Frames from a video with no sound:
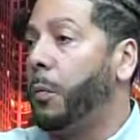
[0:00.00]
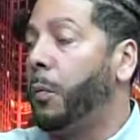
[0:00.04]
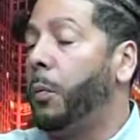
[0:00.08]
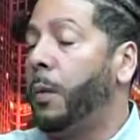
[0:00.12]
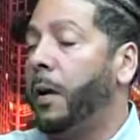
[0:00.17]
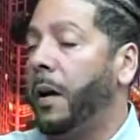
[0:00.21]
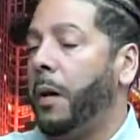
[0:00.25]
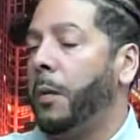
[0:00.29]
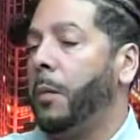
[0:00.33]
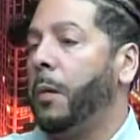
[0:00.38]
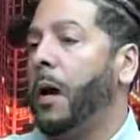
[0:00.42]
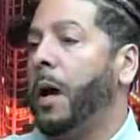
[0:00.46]
where
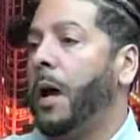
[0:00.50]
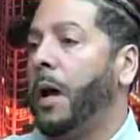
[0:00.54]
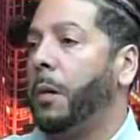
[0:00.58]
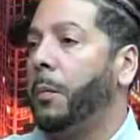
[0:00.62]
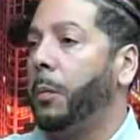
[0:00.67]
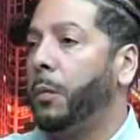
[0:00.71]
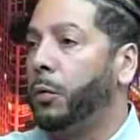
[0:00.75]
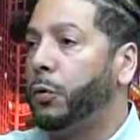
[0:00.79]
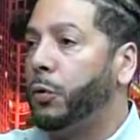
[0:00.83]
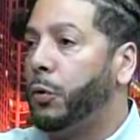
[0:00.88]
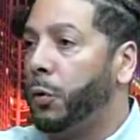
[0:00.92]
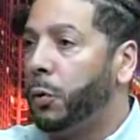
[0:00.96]
they were
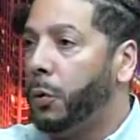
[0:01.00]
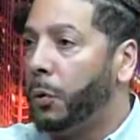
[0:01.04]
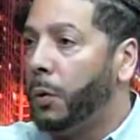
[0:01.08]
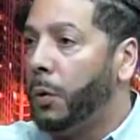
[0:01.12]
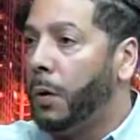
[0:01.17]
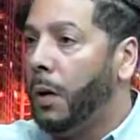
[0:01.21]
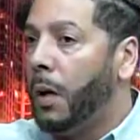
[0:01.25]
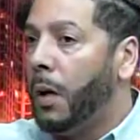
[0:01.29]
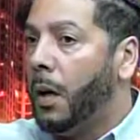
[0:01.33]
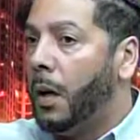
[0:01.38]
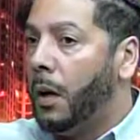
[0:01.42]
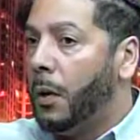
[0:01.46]
able to,
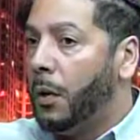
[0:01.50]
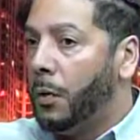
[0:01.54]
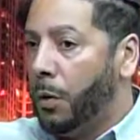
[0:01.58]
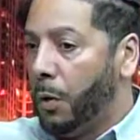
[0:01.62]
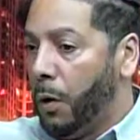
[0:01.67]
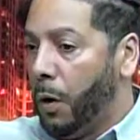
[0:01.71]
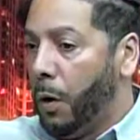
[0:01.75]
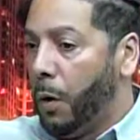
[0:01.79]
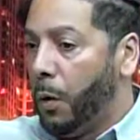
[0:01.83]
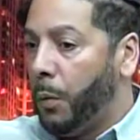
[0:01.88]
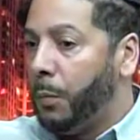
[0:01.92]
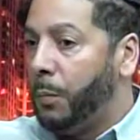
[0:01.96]

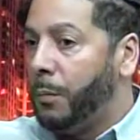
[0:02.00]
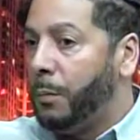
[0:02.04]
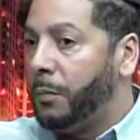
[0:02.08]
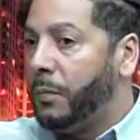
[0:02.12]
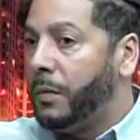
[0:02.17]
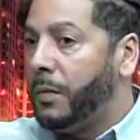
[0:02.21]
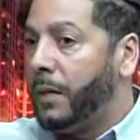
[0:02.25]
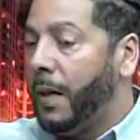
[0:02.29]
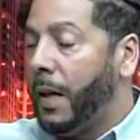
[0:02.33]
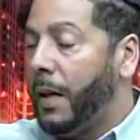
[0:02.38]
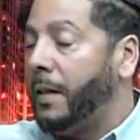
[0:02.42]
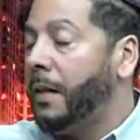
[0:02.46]

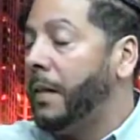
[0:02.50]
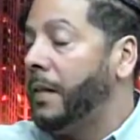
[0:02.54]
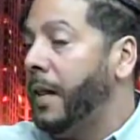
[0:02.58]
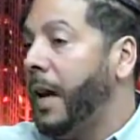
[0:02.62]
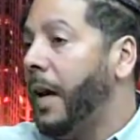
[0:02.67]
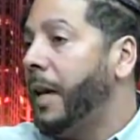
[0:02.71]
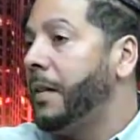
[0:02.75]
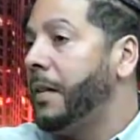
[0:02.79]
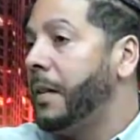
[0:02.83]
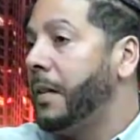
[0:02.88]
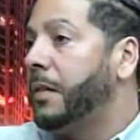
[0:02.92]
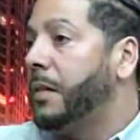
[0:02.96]
take this
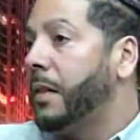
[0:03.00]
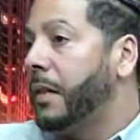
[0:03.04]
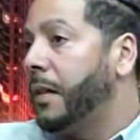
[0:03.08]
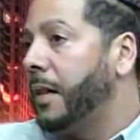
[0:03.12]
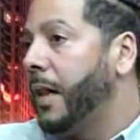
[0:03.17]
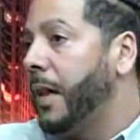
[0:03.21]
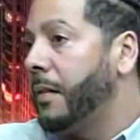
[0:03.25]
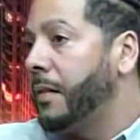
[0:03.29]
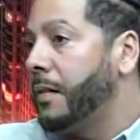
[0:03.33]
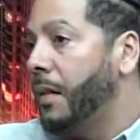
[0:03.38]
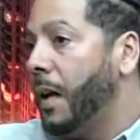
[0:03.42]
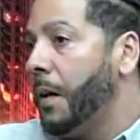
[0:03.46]
idea to the
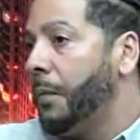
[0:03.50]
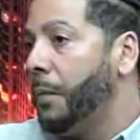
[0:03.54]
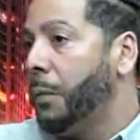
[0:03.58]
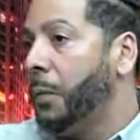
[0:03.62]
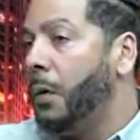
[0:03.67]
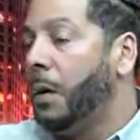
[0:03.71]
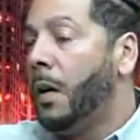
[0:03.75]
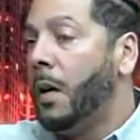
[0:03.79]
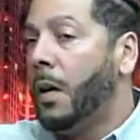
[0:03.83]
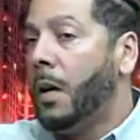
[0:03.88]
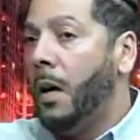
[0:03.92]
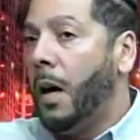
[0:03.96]
next level.
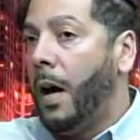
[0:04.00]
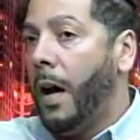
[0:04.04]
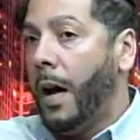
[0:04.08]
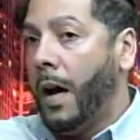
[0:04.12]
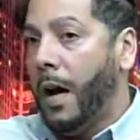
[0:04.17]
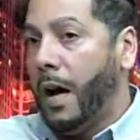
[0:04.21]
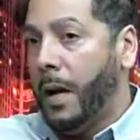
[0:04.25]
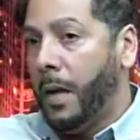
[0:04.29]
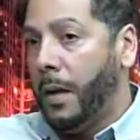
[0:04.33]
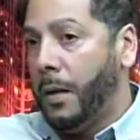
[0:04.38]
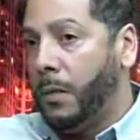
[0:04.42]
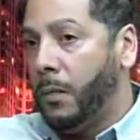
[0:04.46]

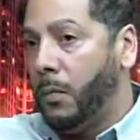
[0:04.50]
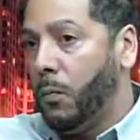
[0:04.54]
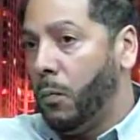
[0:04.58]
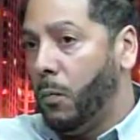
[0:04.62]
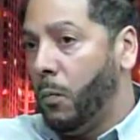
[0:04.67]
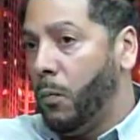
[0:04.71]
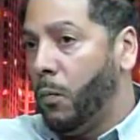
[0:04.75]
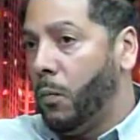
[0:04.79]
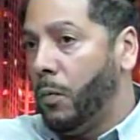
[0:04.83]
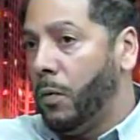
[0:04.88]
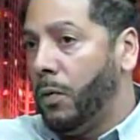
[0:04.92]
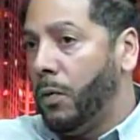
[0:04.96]
And
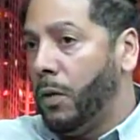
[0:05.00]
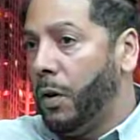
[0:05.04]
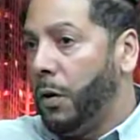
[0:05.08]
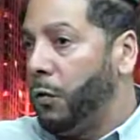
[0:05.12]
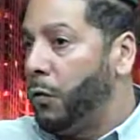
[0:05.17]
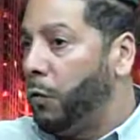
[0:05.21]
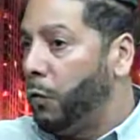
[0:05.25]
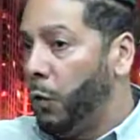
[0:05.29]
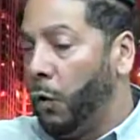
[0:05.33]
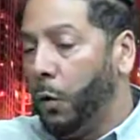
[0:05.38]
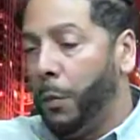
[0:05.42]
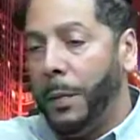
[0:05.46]
there's
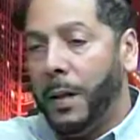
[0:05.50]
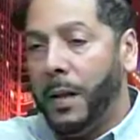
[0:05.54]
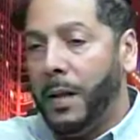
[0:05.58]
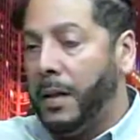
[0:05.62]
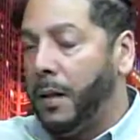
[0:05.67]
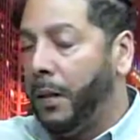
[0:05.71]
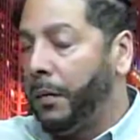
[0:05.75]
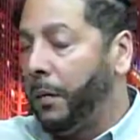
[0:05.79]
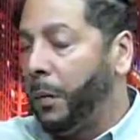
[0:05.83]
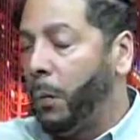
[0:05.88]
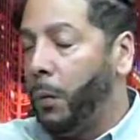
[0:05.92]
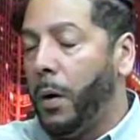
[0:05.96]
so many
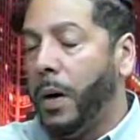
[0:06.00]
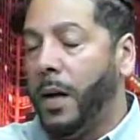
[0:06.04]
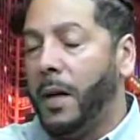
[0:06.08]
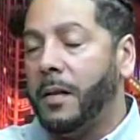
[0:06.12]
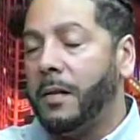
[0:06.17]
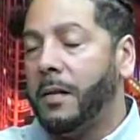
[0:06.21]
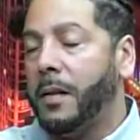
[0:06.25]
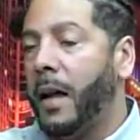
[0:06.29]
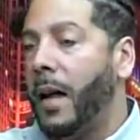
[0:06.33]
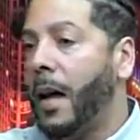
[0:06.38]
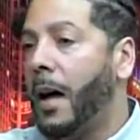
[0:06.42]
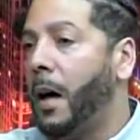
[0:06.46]
different
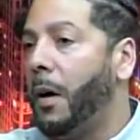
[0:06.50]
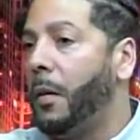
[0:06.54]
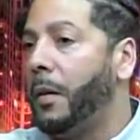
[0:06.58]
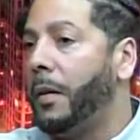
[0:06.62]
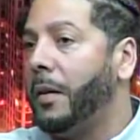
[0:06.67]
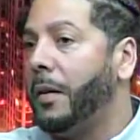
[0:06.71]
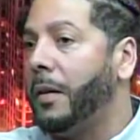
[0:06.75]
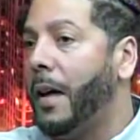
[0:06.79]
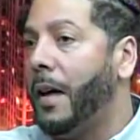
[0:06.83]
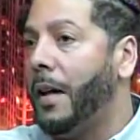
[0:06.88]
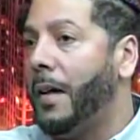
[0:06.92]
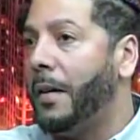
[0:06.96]
ways now,
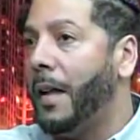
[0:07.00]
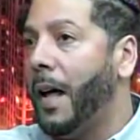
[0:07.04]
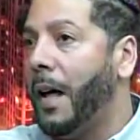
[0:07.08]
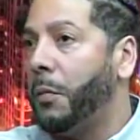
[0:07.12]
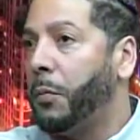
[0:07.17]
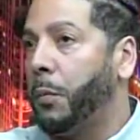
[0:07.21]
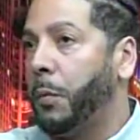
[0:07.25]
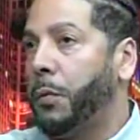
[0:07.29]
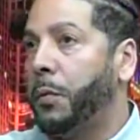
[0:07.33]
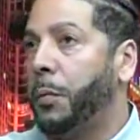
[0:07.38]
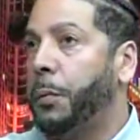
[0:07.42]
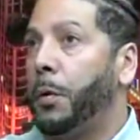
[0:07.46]
and
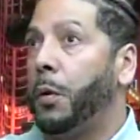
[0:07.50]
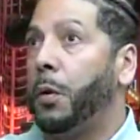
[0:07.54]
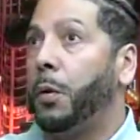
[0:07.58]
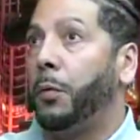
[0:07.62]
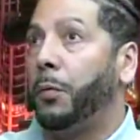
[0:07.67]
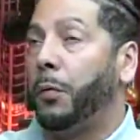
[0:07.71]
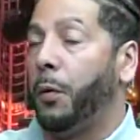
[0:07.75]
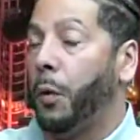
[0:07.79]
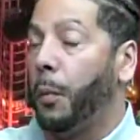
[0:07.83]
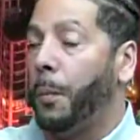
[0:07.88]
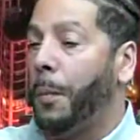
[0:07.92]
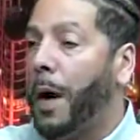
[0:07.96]
that's what's
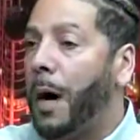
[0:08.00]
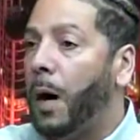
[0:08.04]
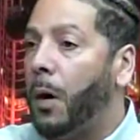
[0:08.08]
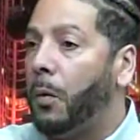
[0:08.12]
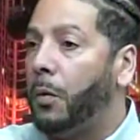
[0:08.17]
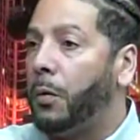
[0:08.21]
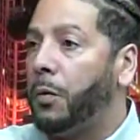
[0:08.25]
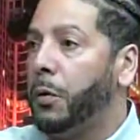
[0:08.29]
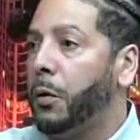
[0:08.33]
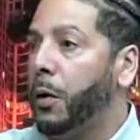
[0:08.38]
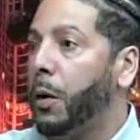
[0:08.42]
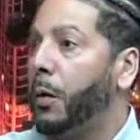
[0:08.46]
beautiful
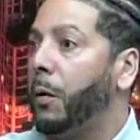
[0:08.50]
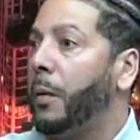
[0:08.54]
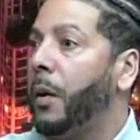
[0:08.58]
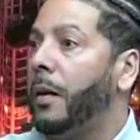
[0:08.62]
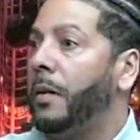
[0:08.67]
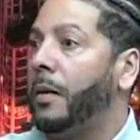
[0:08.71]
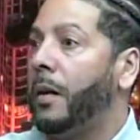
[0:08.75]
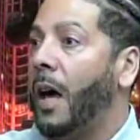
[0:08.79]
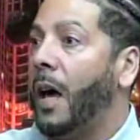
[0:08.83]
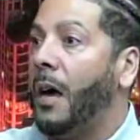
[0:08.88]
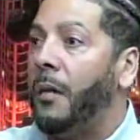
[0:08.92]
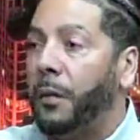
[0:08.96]
about,
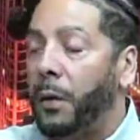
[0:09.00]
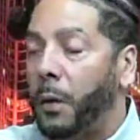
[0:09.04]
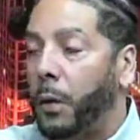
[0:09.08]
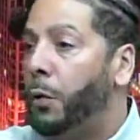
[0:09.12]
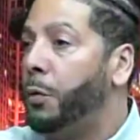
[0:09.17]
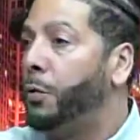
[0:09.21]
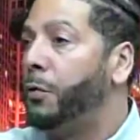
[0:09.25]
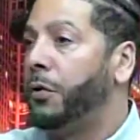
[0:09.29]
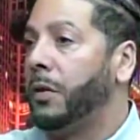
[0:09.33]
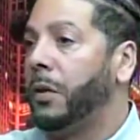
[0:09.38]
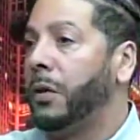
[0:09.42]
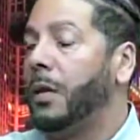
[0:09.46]
the
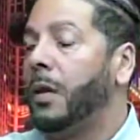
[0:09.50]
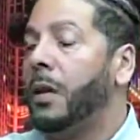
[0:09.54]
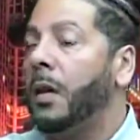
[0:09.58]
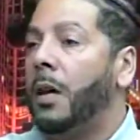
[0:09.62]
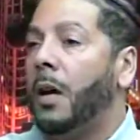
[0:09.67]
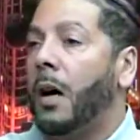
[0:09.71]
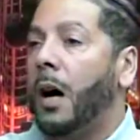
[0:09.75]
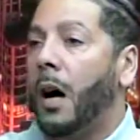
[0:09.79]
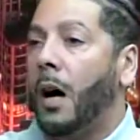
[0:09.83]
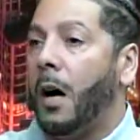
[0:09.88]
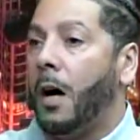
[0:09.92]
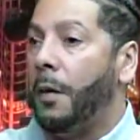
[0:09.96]
evolution
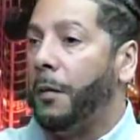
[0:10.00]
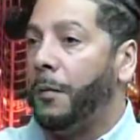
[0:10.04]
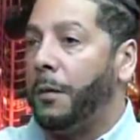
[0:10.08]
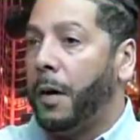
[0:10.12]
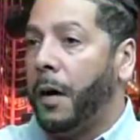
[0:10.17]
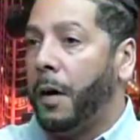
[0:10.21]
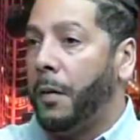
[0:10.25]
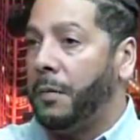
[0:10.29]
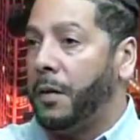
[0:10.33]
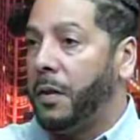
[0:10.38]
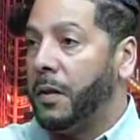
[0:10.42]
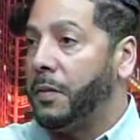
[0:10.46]

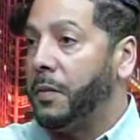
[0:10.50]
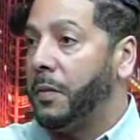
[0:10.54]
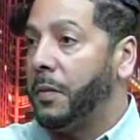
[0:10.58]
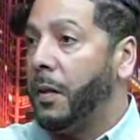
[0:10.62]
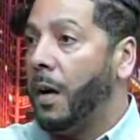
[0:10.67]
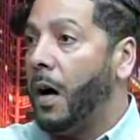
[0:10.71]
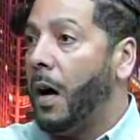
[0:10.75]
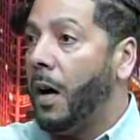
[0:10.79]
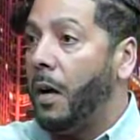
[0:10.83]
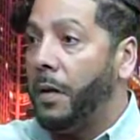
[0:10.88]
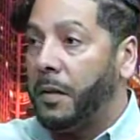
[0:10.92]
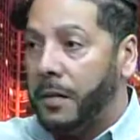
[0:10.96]
of just
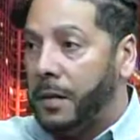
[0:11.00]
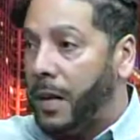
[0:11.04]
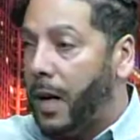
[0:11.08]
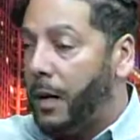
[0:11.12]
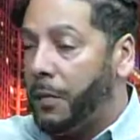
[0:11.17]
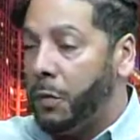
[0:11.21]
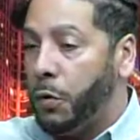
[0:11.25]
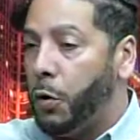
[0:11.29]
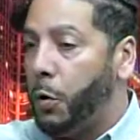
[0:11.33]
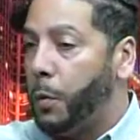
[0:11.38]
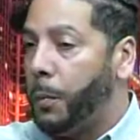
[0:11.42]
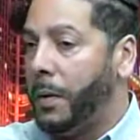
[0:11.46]
us
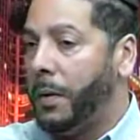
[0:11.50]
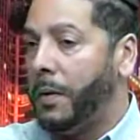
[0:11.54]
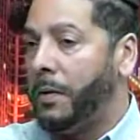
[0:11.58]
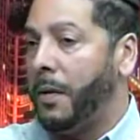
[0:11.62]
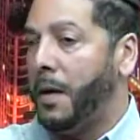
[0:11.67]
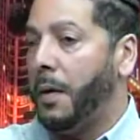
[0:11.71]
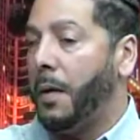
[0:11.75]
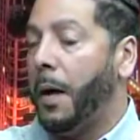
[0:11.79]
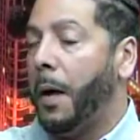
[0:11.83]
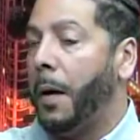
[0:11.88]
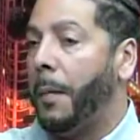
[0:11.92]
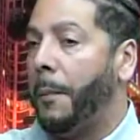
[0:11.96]
as humans
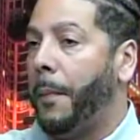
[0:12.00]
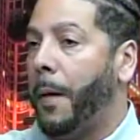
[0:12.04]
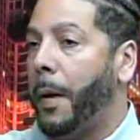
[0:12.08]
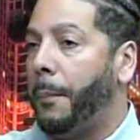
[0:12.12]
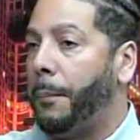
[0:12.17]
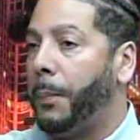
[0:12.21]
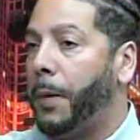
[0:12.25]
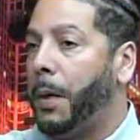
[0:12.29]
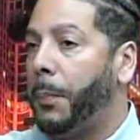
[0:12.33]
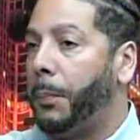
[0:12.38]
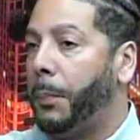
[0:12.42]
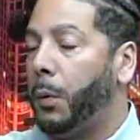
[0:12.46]
and
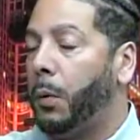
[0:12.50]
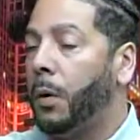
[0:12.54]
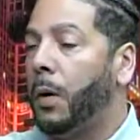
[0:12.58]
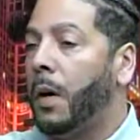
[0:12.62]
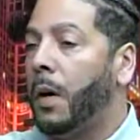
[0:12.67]
people,